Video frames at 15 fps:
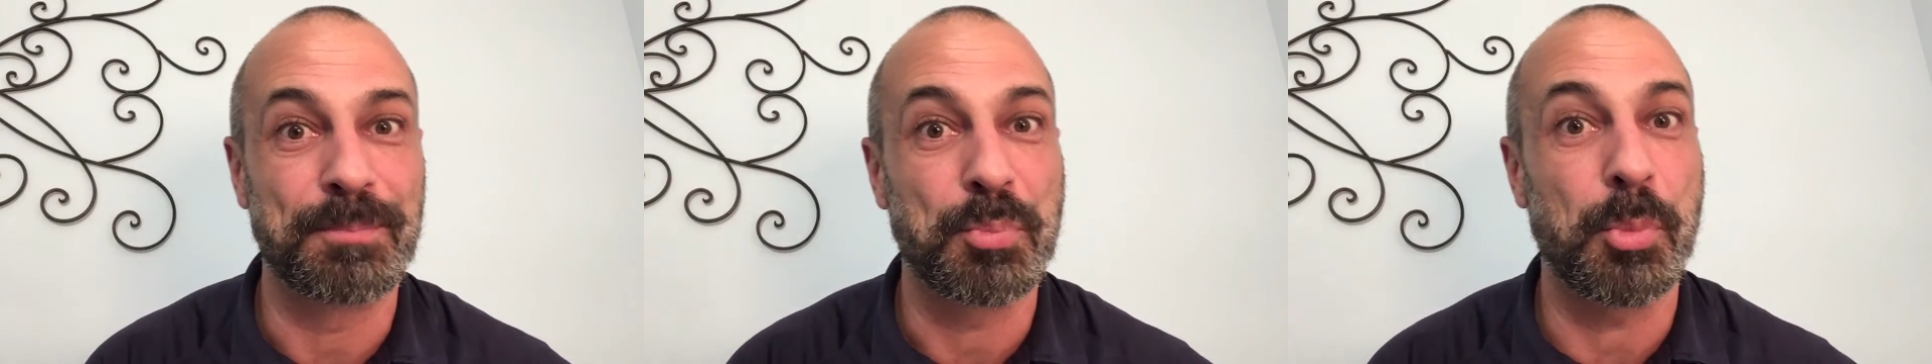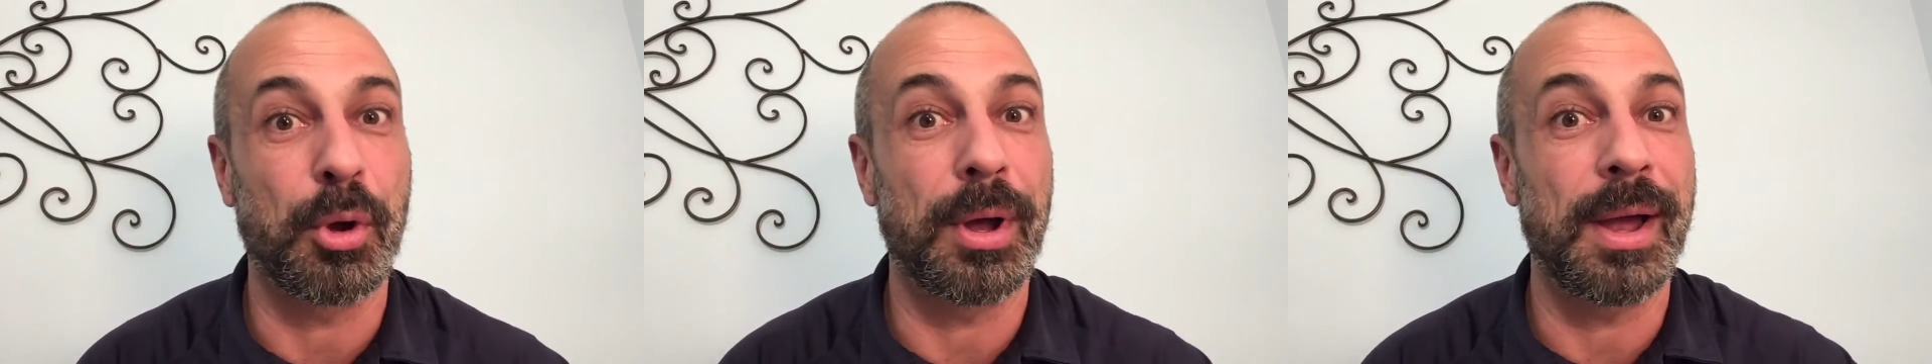
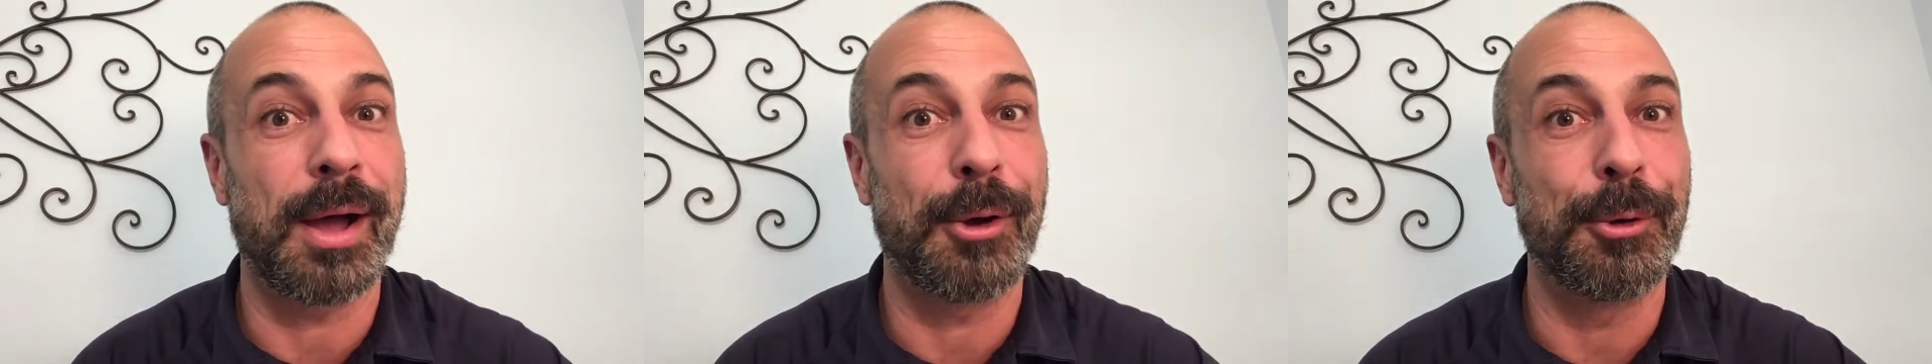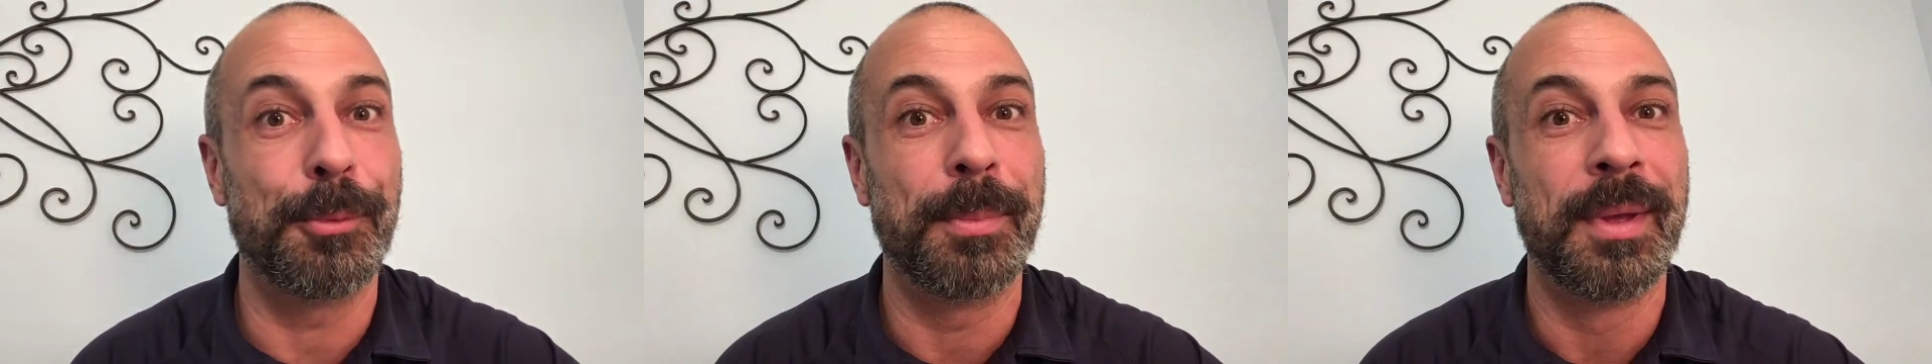Boy, I
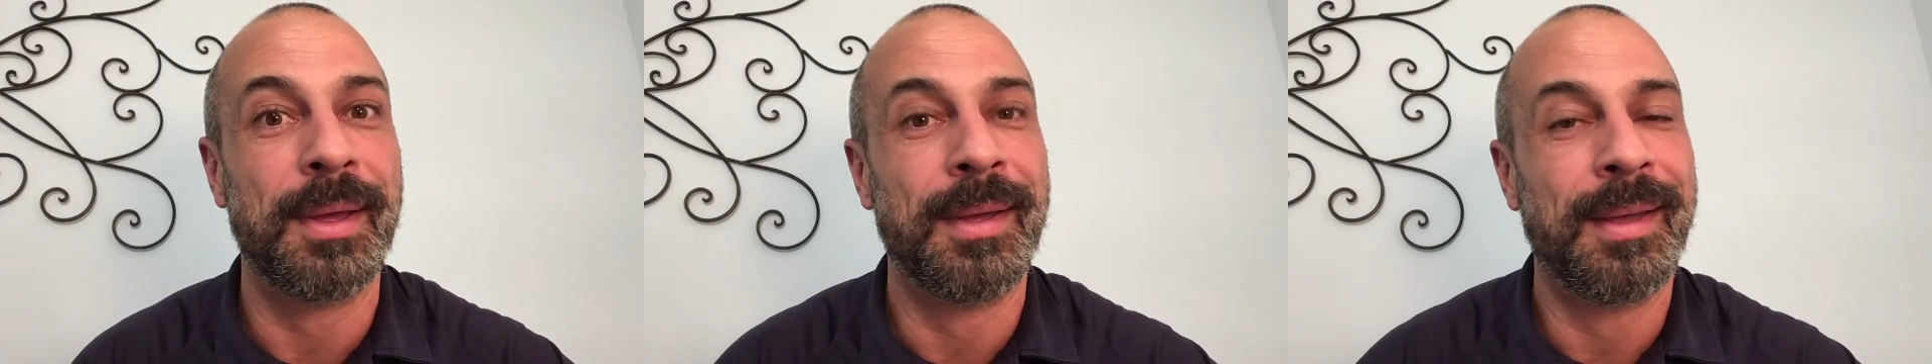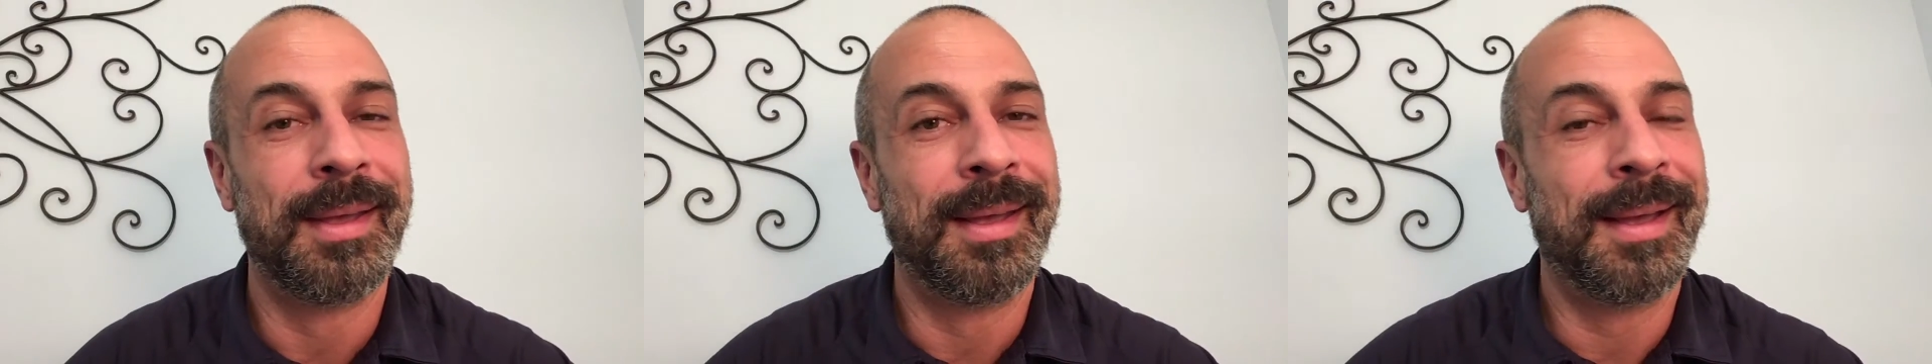hope,
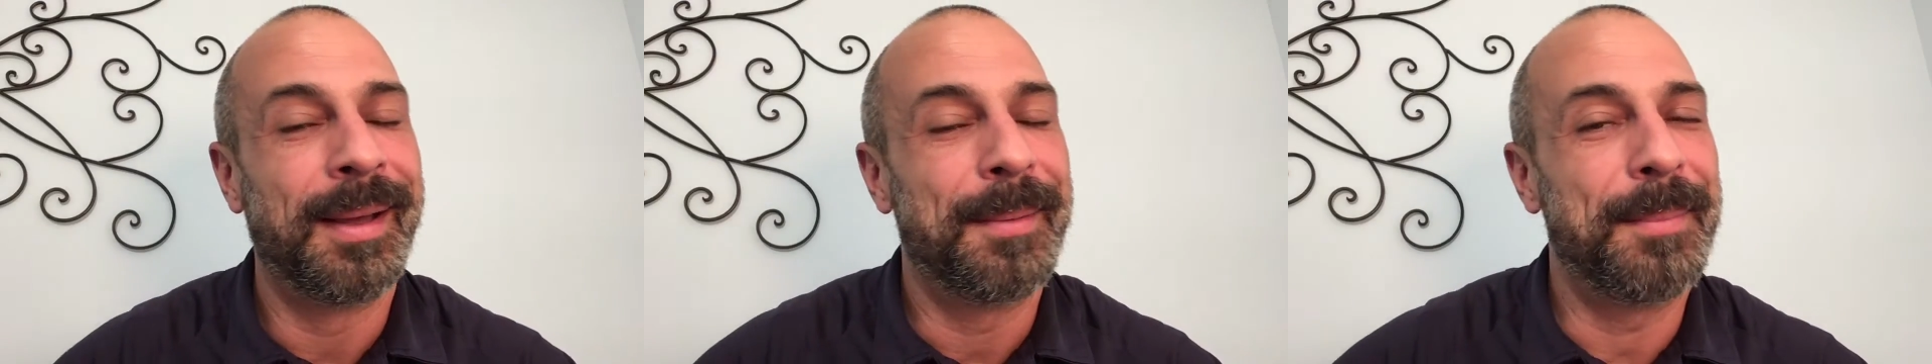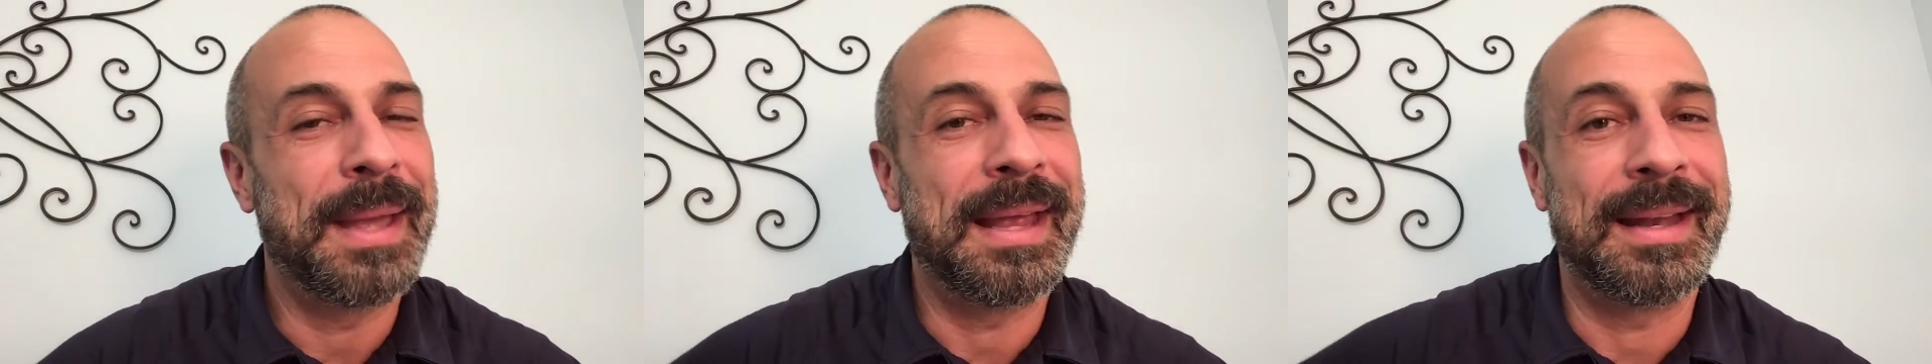
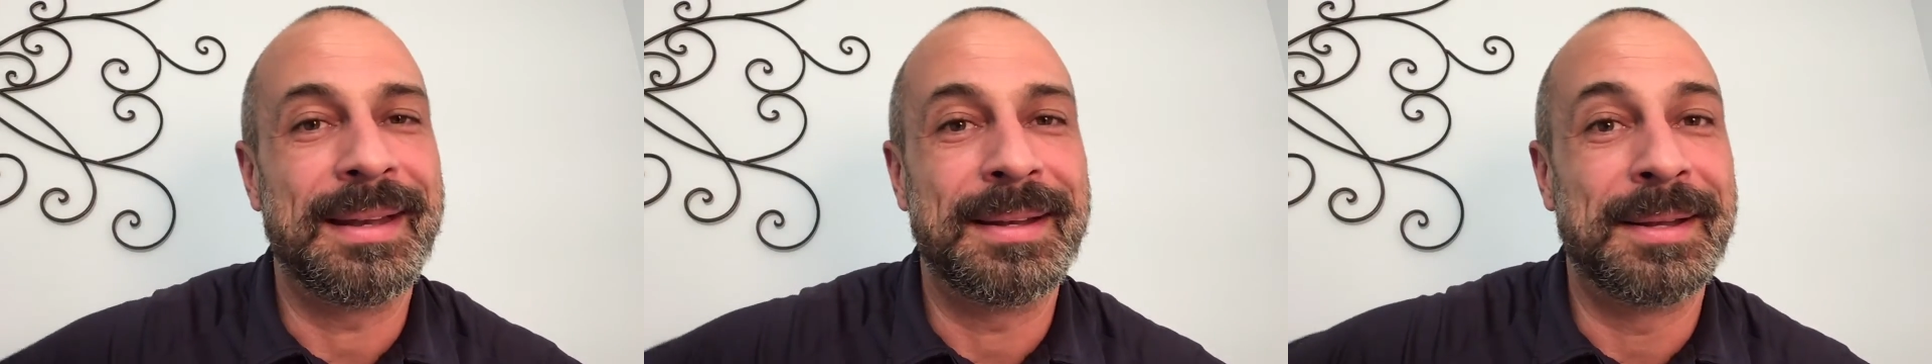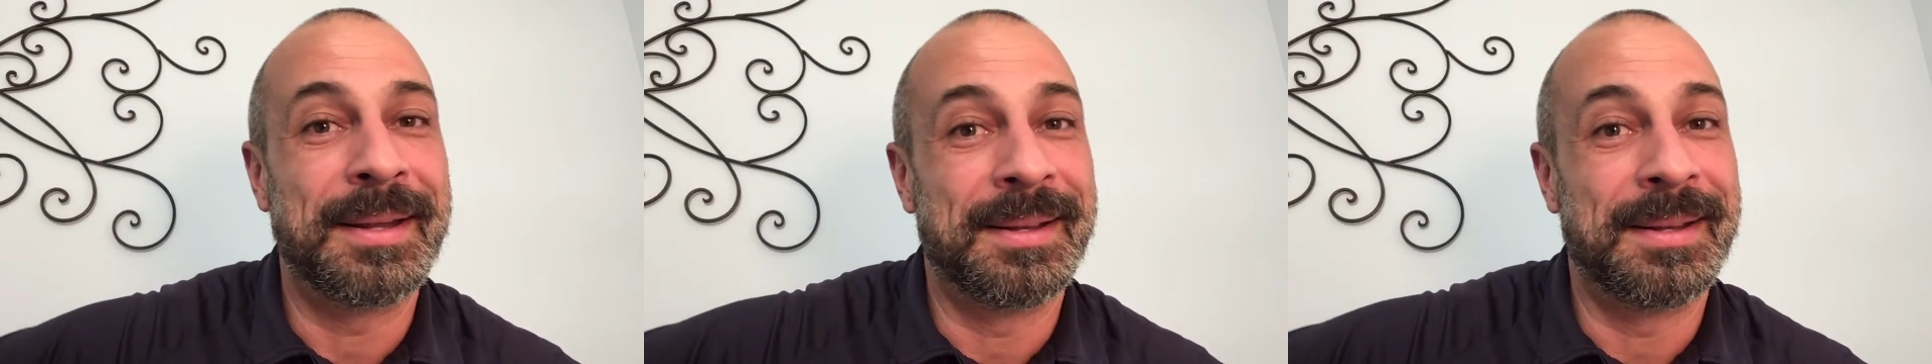man,